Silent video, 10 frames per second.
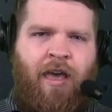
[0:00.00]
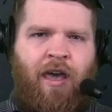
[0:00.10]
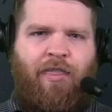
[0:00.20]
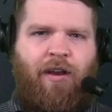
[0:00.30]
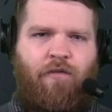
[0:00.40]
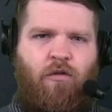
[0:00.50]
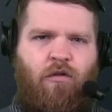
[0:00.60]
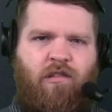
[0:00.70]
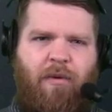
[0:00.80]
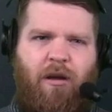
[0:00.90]
And then, of
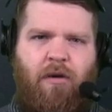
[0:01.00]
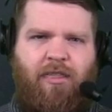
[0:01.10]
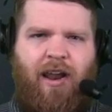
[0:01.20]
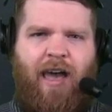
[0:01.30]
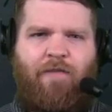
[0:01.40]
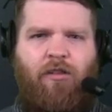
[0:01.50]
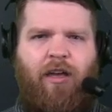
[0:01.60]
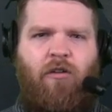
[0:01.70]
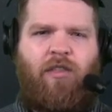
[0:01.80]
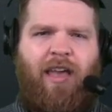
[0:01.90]
course, about a month and a half
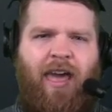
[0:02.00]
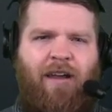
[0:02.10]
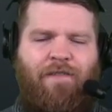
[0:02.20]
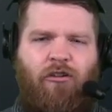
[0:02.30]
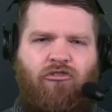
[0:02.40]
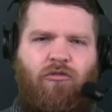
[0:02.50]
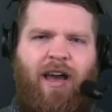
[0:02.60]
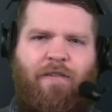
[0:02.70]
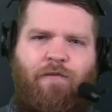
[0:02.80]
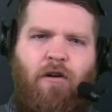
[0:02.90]
later, the NFL
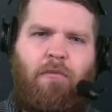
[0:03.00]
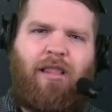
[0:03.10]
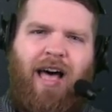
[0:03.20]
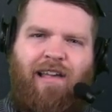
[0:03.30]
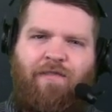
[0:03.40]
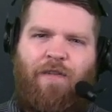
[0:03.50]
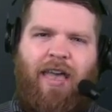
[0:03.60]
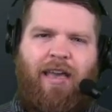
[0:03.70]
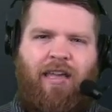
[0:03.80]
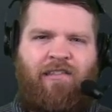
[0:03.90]
draft from Las
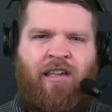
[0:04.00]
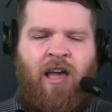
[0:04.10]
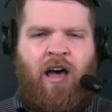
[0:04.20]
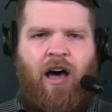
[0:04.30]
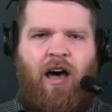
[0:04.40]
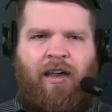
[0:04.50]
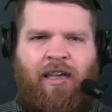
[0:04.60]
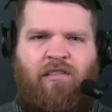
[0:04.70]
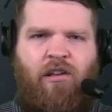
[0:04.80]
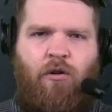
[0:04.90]
Vegas
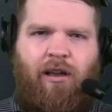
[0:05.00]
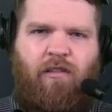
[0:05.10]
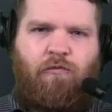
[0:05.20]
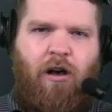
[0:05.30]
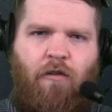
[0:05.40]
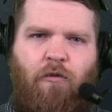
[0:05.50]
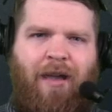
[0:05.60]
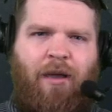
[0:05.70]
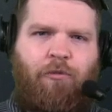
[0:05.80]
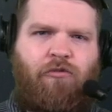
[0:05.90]
gets going as well, from
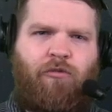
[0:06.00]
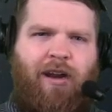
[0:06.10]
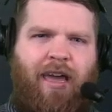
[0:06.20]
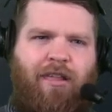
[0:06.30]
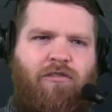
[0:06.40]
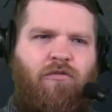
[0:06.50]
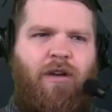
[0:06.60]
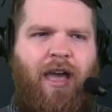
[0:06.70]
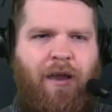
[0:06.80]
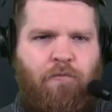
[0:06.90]
April 28th to
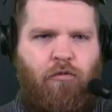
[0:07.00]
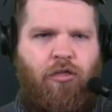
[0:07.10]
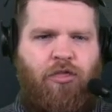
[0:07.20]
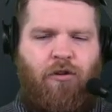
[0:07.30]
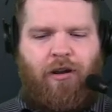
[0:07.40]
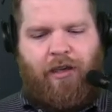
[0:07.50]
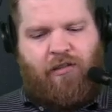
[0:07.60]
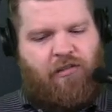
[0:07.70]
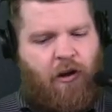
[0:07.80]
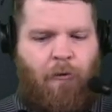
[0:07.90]
April 30th.
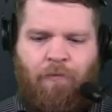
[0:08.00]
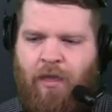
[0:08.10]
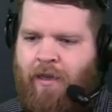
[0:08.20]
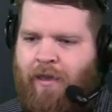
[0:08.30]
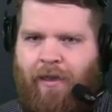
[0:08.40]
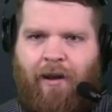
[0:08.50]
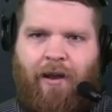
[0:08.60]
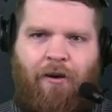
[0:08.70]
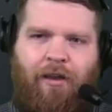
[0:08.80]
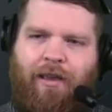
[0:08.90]
So,
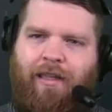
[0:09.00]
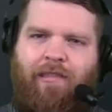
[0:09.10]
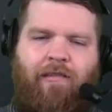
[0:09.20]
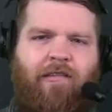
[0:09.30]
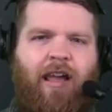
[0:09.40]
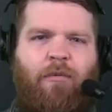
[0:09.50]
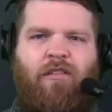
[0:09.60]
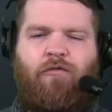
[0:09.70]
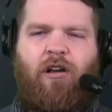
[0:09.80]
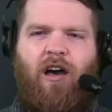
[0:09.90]
you get this
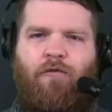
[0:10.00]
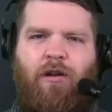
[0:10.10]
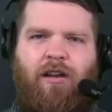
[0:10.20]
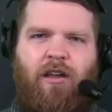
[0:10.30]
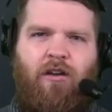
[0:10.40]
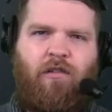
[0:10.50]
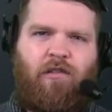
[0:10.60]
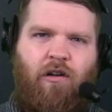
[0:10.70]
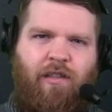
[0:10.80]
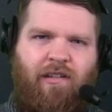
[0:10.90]
Jameis recovery news,
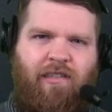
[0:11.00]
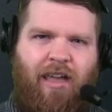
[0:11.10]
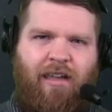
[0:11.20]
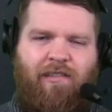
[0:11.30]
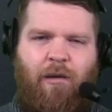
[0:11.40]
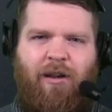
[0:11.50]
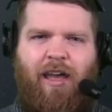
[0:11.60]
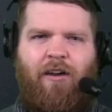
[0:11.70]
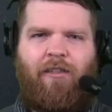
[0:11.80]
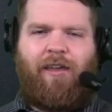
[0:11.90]
all these dates coming
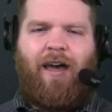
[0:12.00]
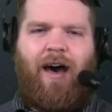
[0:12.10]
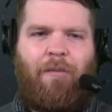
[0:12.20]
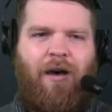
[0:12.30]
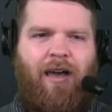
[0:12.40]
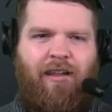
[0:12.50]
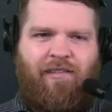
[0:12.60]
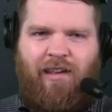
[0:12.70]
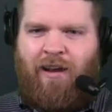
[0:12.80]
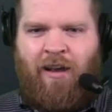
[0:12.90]
together, the combine
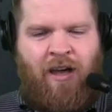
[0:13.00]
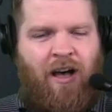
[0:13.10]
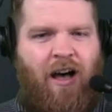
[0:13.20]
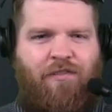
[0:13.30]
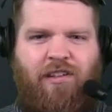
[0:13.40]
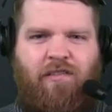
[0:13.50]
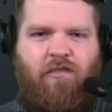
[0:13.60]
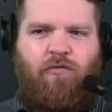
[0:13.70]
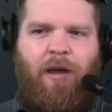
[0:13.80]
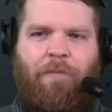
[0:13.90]
is here.
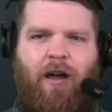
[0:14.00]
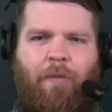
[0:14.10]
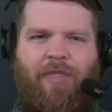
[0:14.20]
Offseason's ramping up.